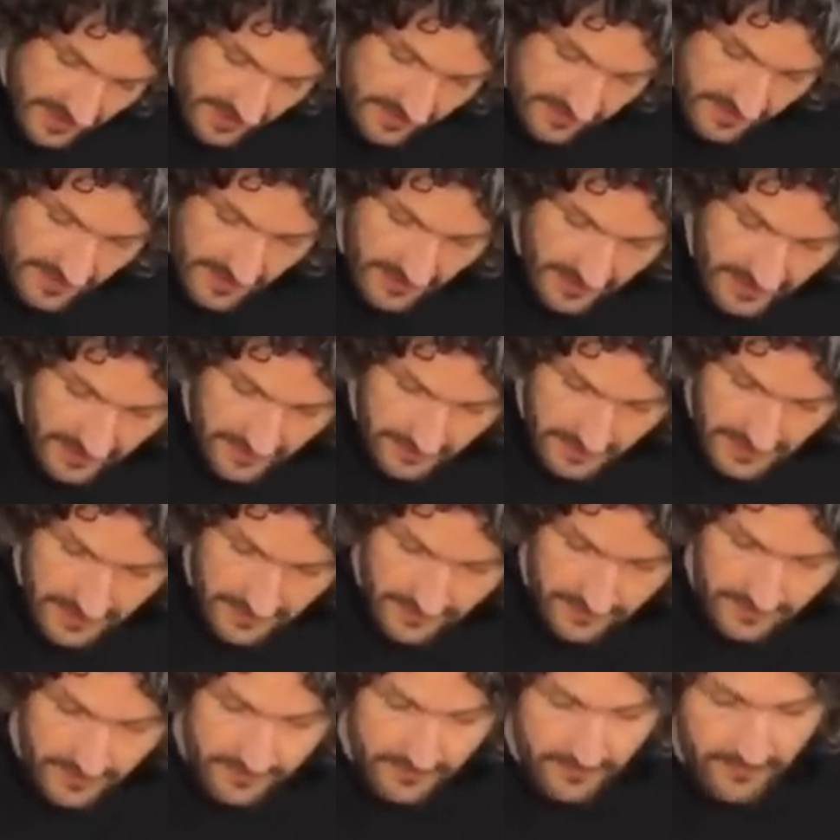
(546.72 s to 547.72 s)
give it a little bit
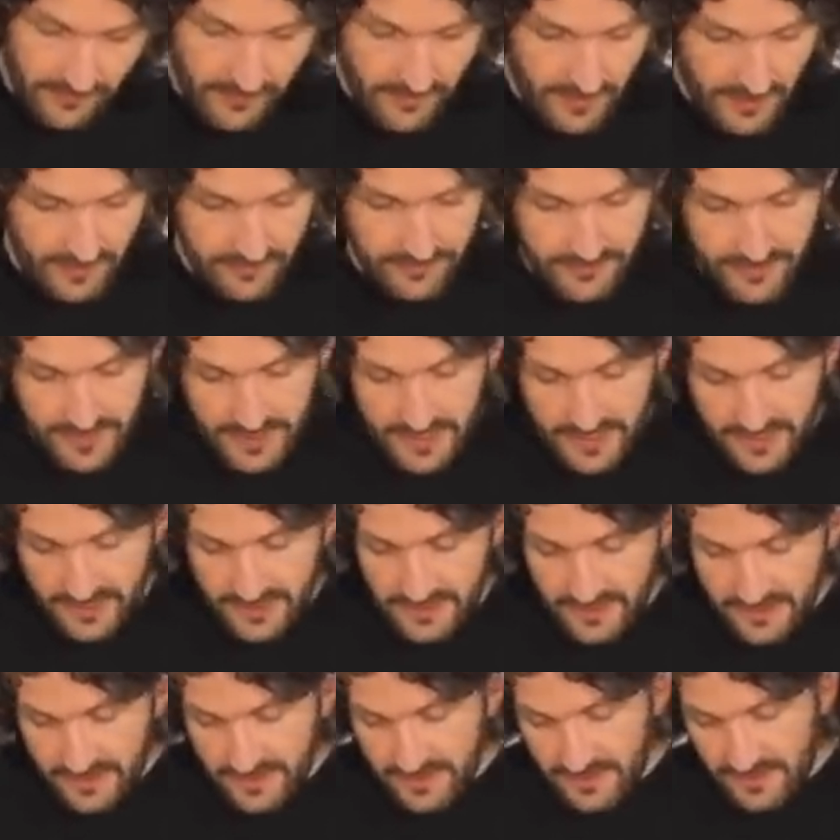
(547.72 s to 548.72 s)
of a fluffy
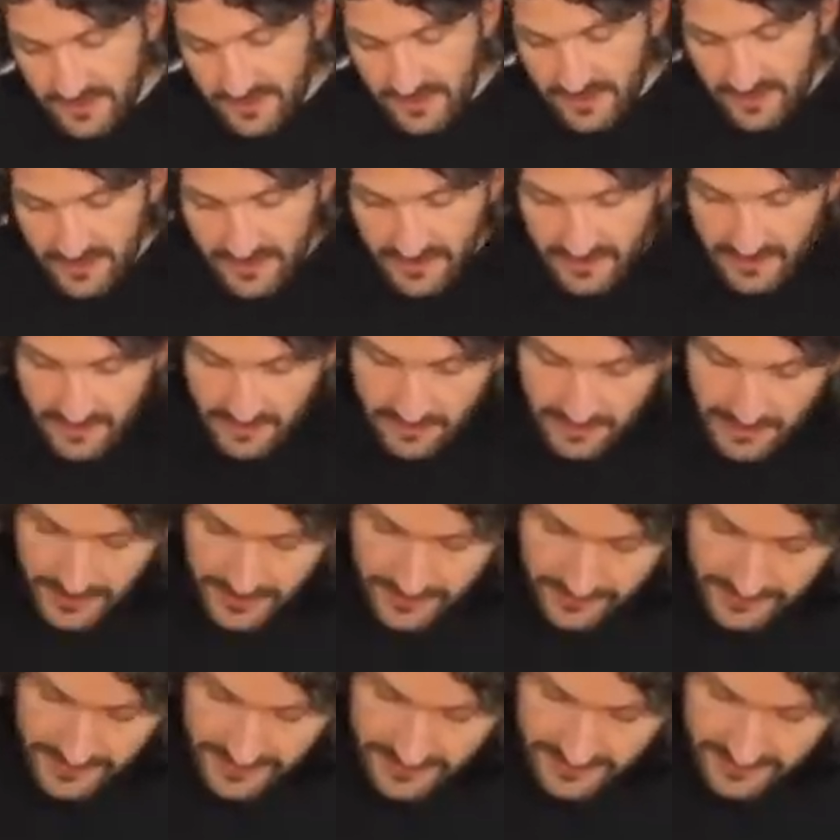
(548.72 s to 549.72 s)

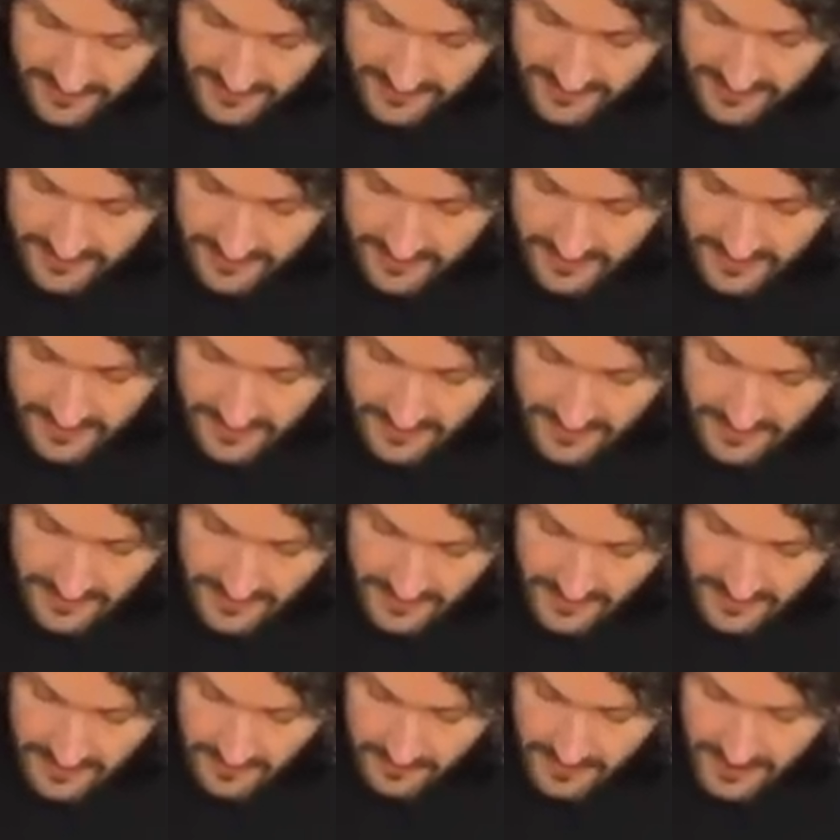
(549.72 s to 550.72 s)
appearance,
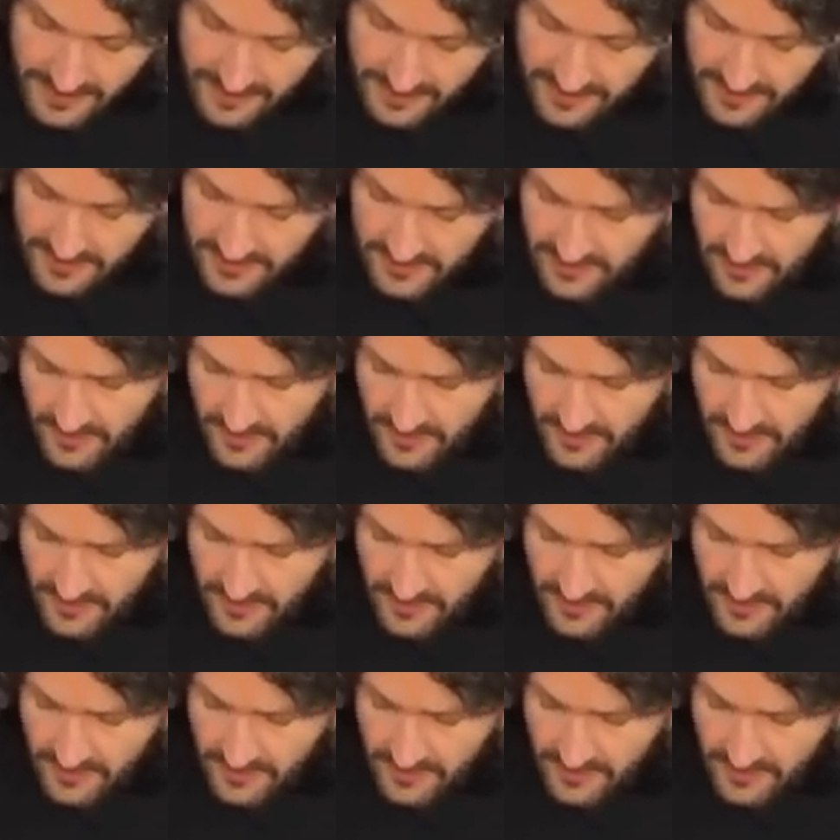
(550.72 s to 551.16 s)
because it's